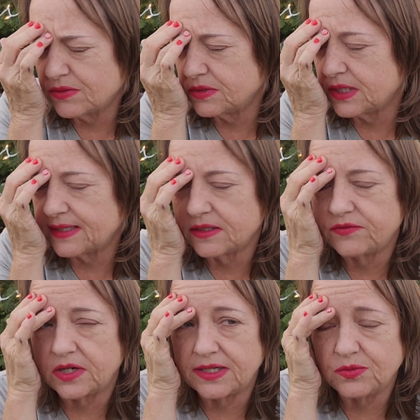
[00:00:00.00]
like
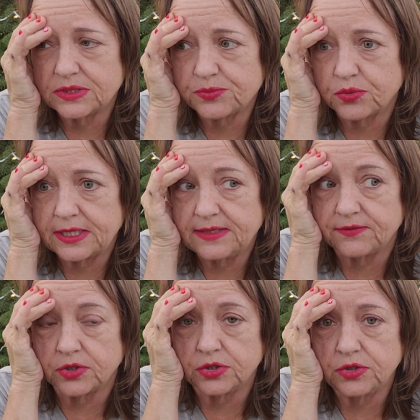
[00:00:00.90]
Levon was praying
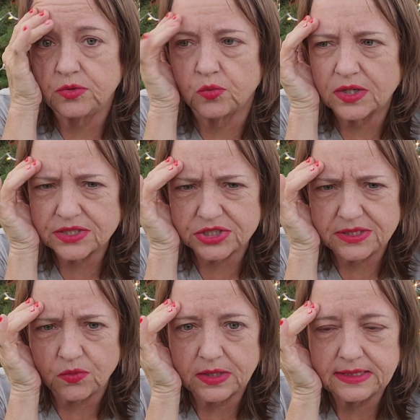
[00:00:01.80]
for who, and what did
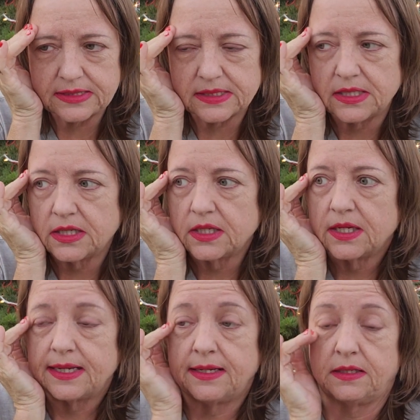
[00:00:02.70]
she want?
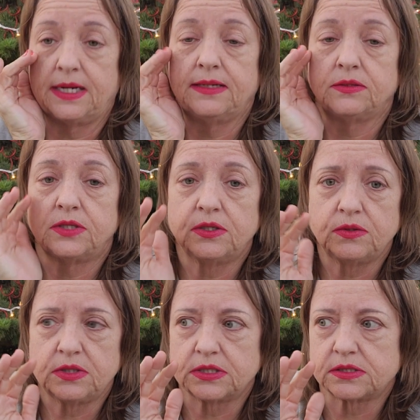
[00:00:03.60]
And I don't
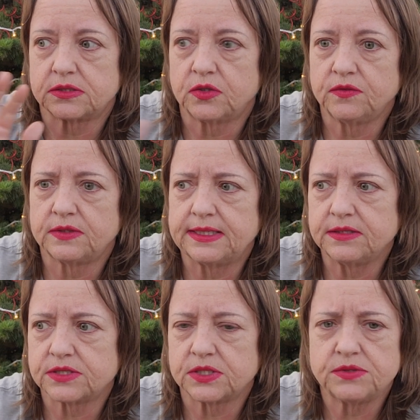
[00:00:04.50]
know, because over
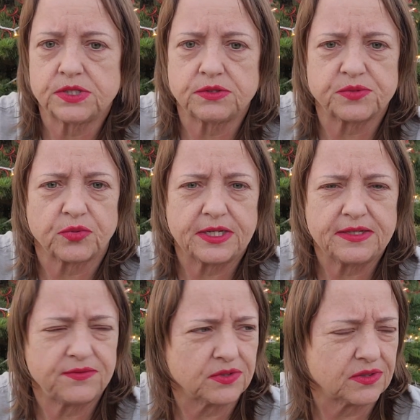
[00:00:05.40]
there so-and-so is
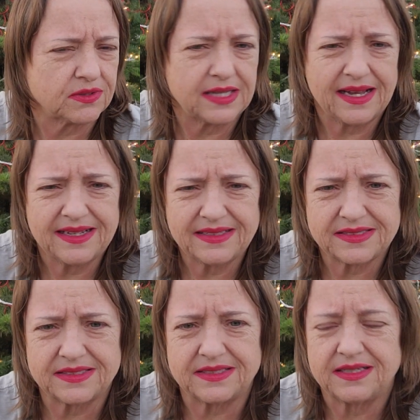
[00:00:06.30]
praying for that,
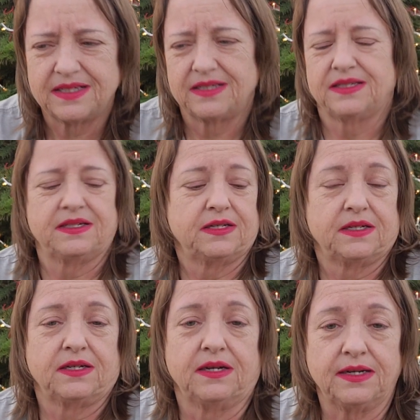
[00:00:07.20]
and
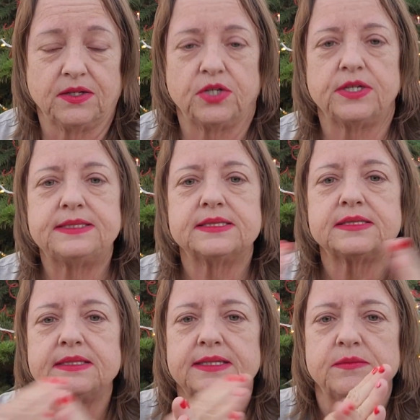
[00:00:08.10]
I don't know. It
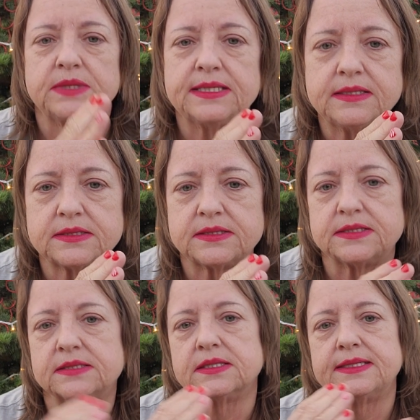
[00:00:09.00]
doesn't get mixed.
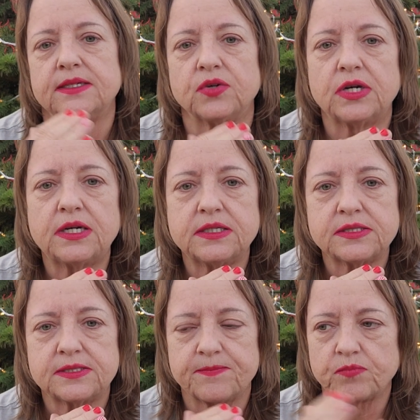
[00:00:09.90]
It doesn't get
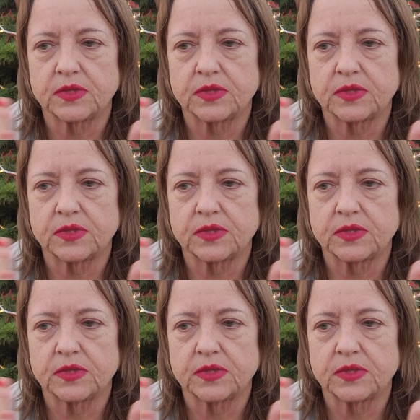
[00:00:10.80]
crossed.